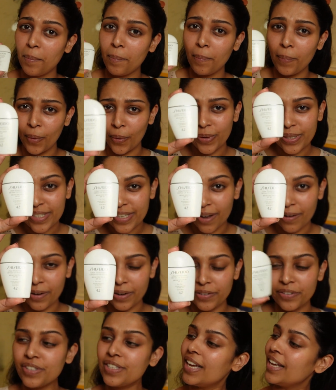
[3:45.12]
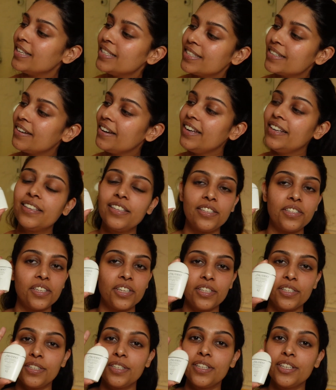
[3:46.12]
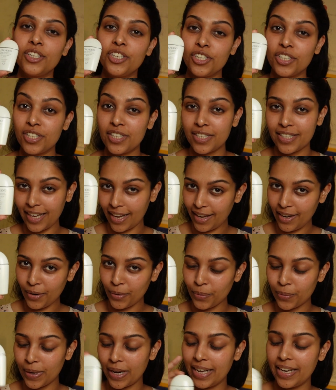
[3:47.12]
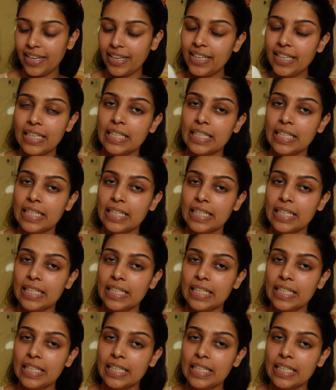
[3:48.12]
most out of sunscreen. This is the Shiseido one.